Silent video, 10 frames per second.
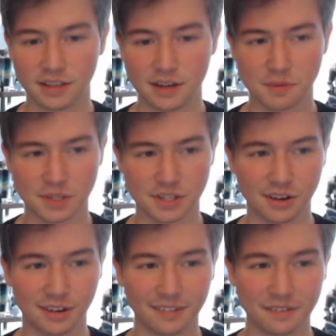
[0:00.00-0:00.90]
was
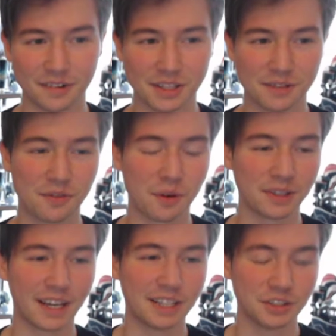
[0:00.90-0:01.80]
not really
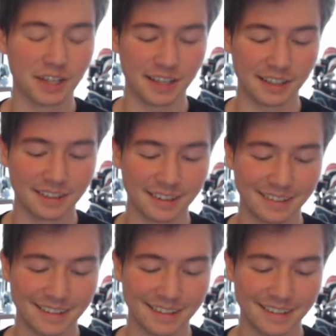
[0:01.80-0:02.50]
formally educated.